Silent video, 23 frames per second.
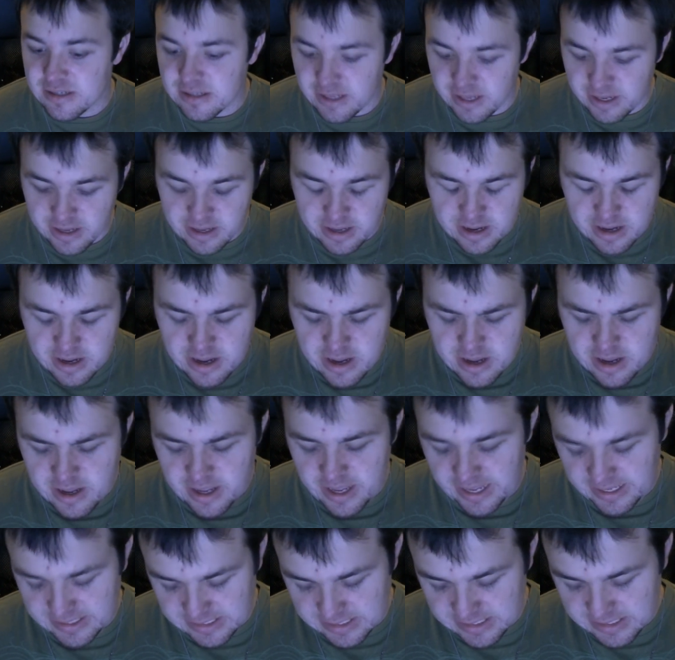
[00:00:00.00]
like it
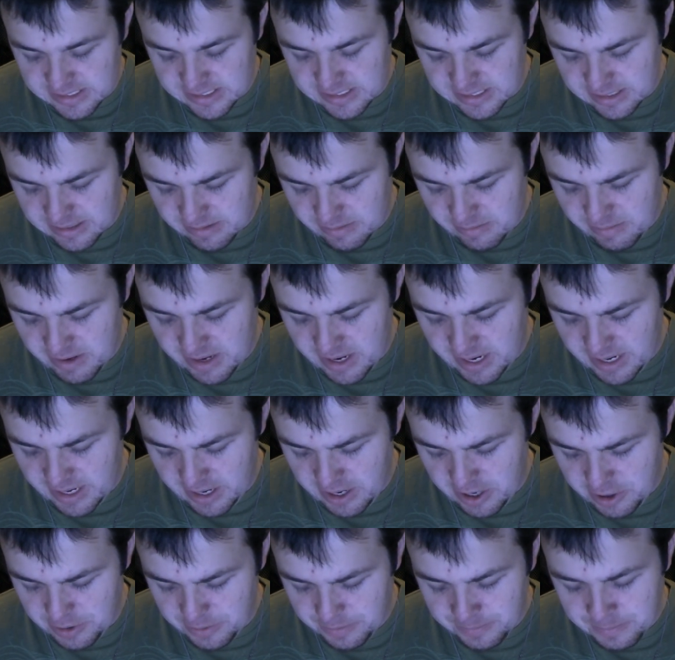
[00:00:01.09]
has a list in the beginning
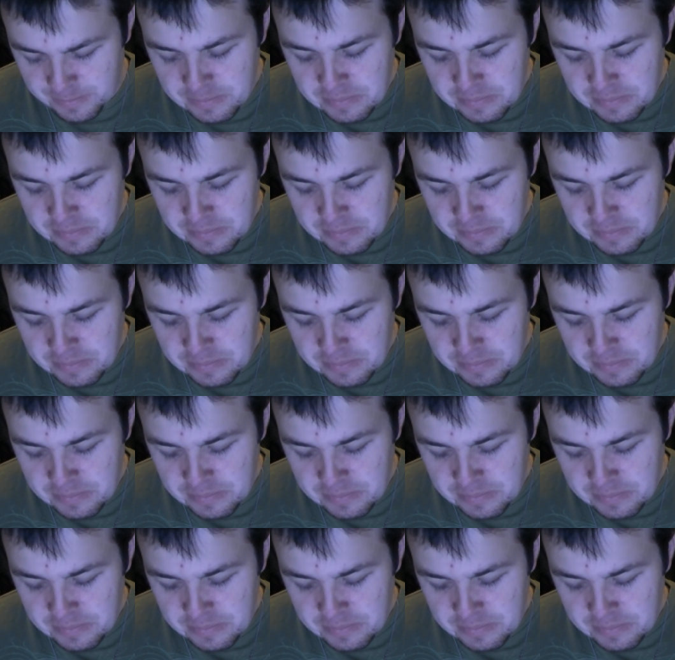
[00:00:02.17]
here.